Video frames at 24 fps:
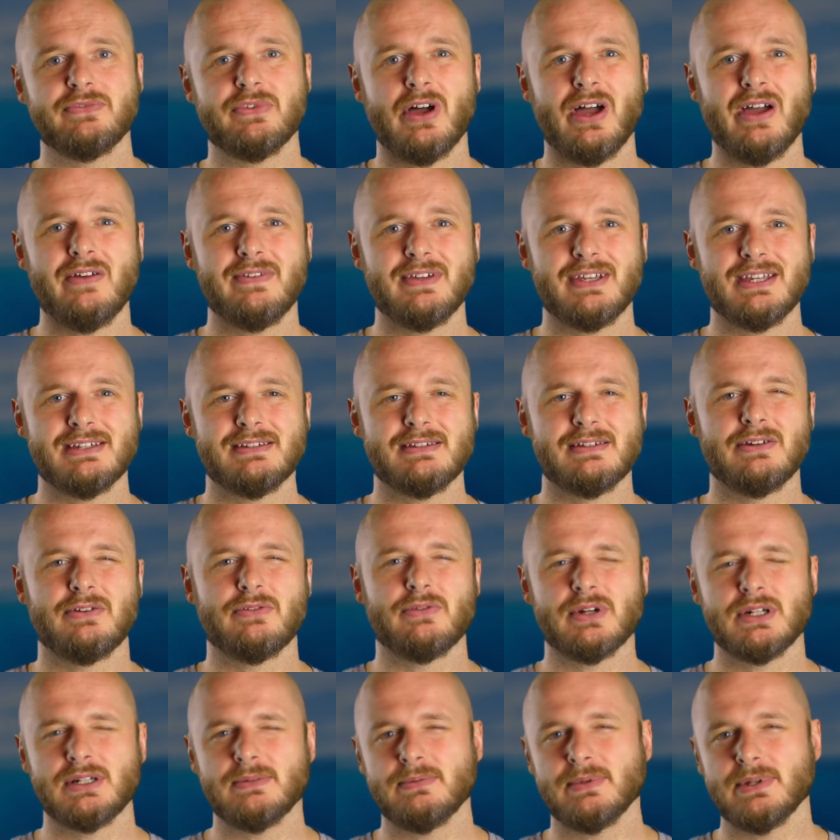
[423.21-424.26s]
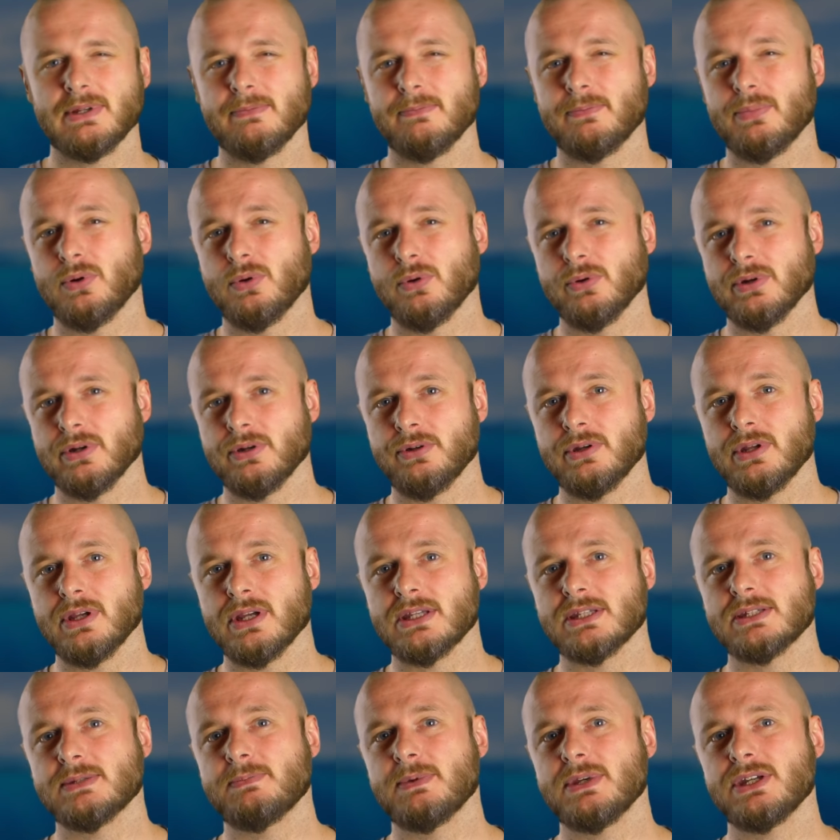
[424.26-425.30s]
diving is incredibly important,
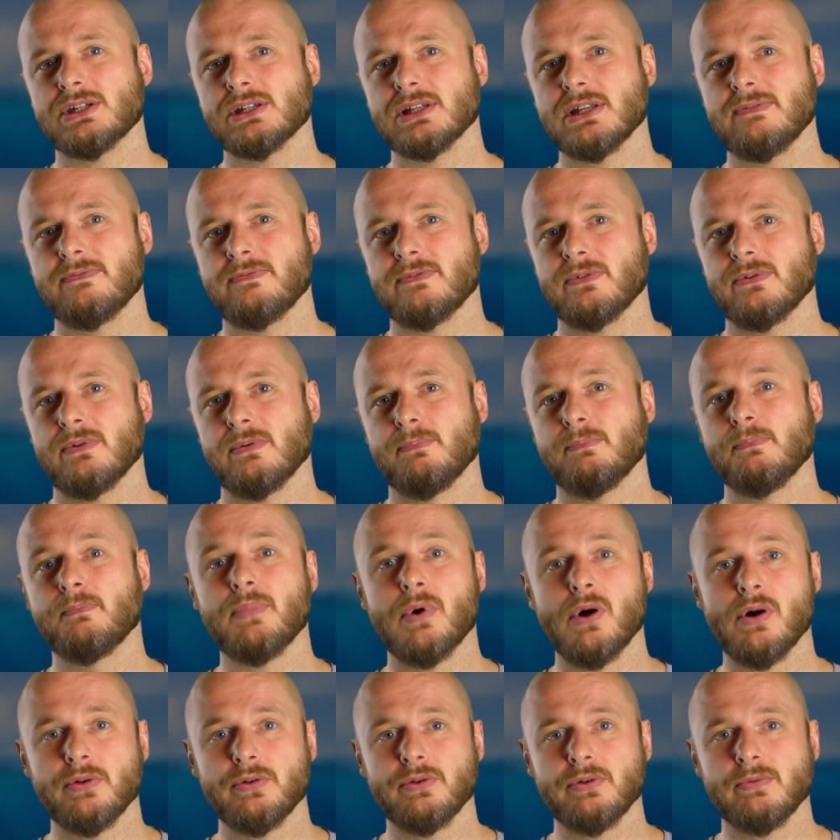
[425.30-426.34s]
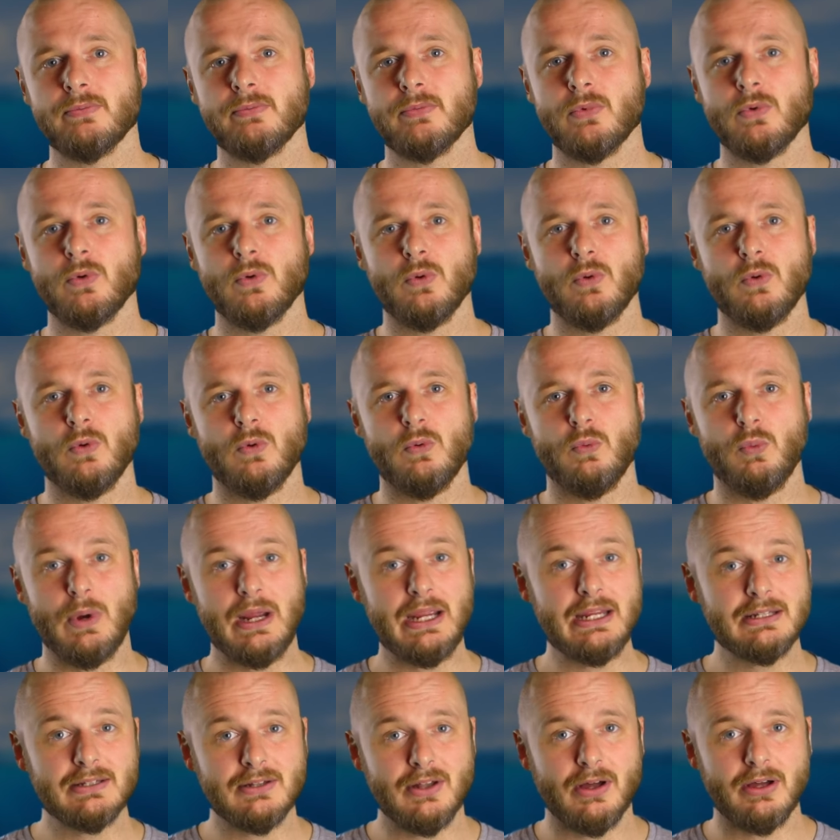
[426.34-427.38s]
especially for bottom or
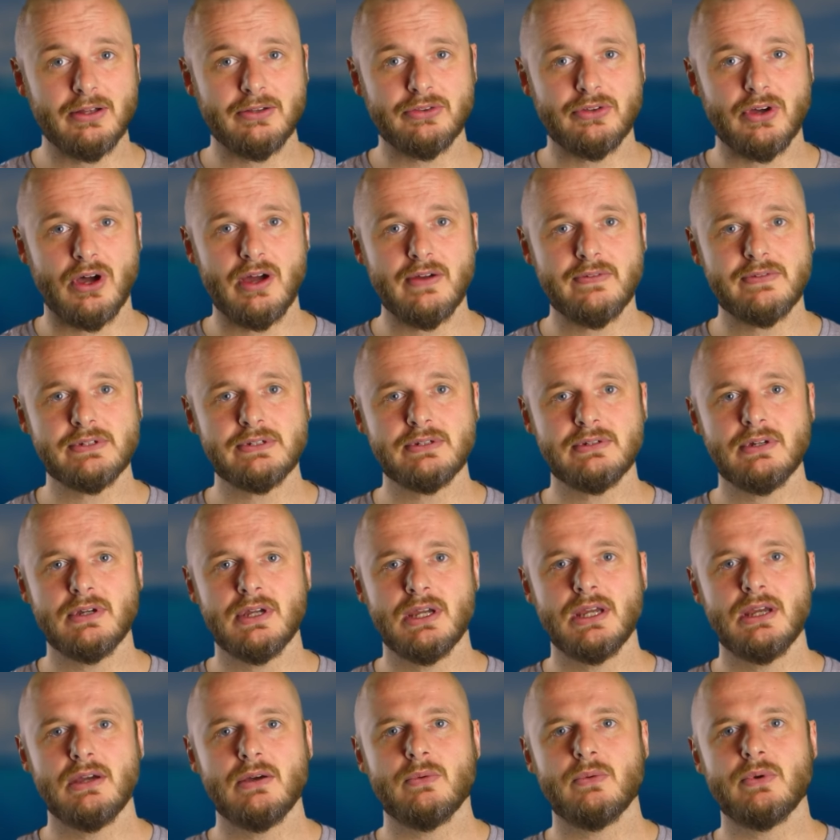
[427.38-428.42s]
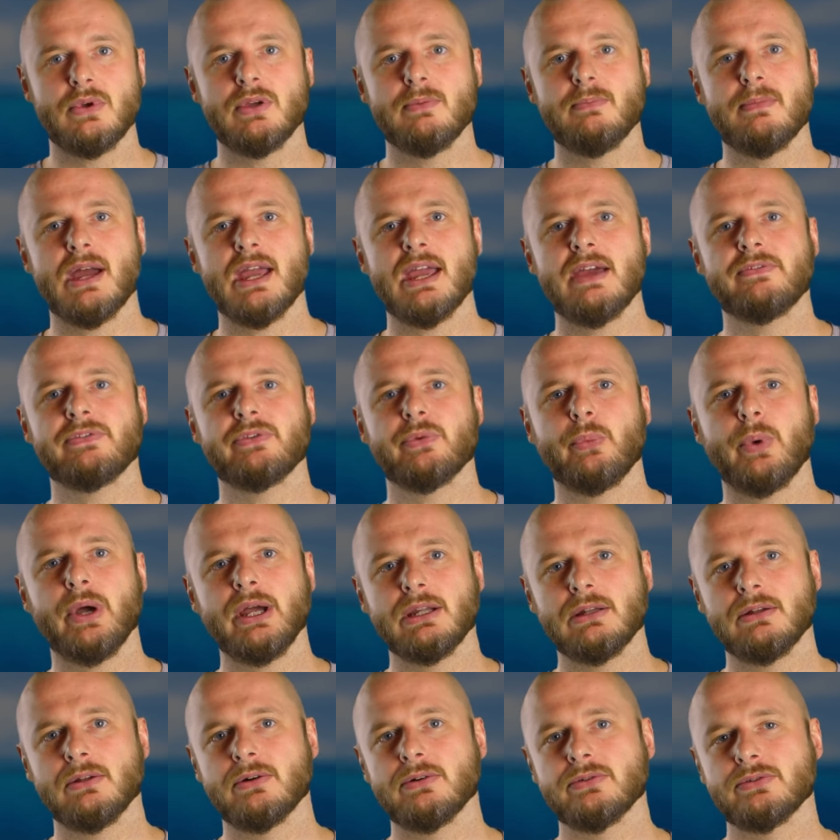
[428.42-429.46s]
weed line diving, where you may have to
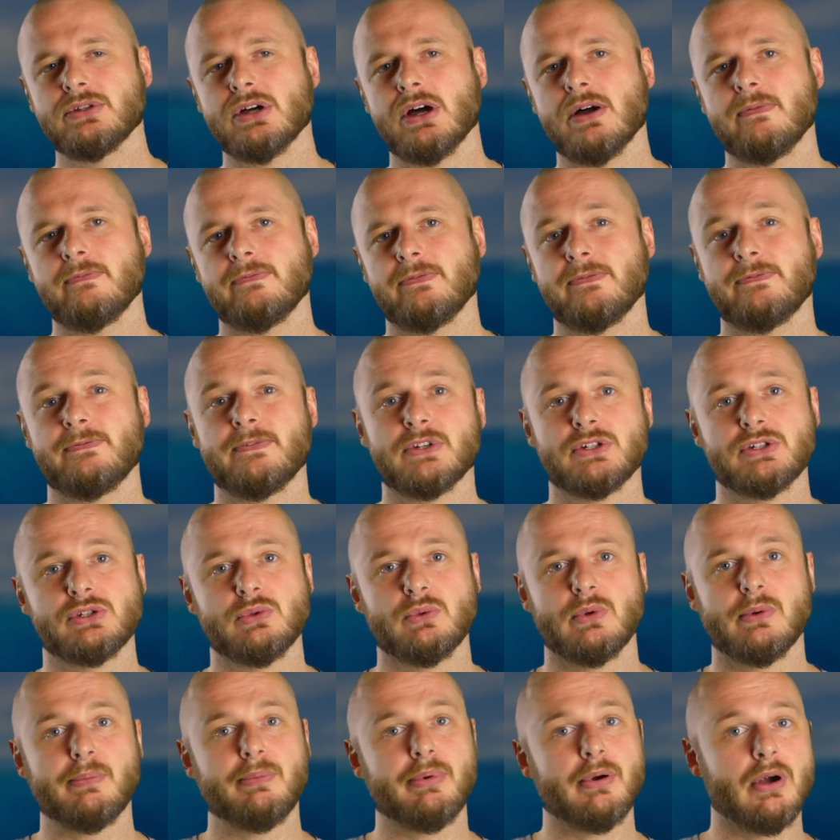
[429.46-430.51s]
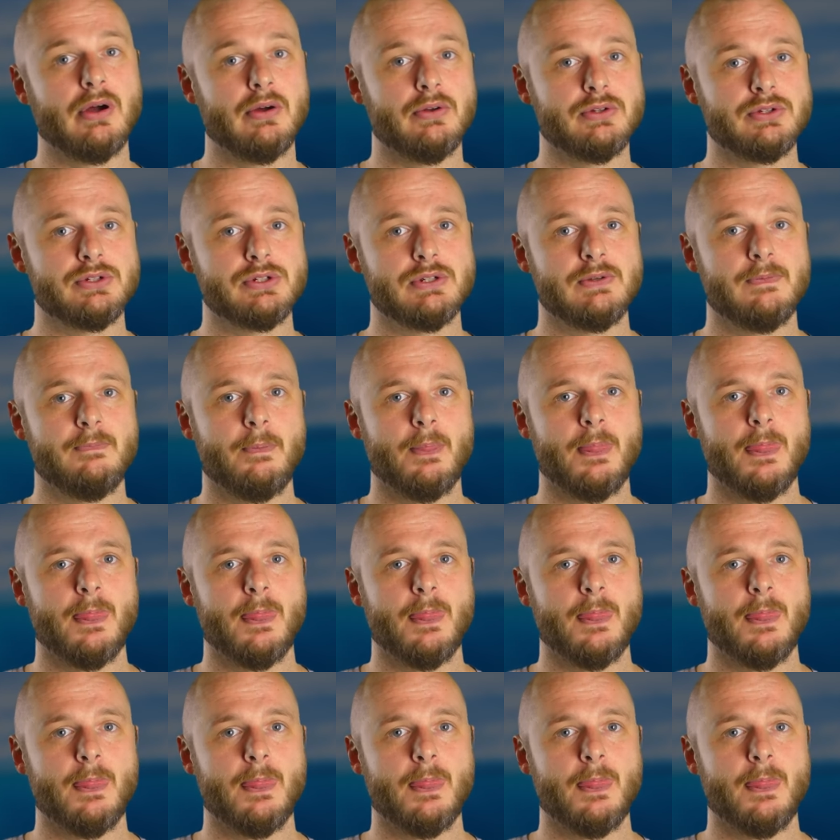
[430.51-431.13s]
wait a long time for fish to approach.